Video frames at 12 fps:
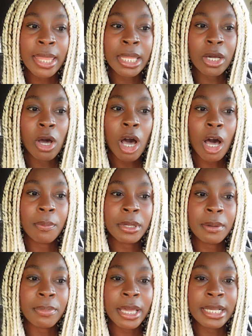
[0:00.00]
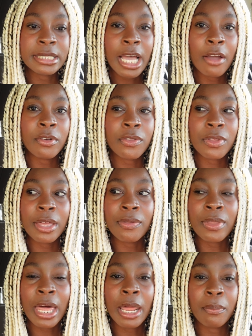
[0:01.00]
and then copy and paste
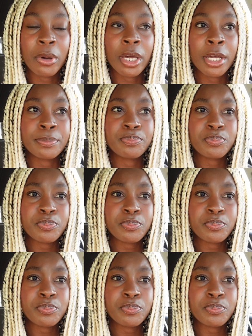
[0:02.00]
everything that I put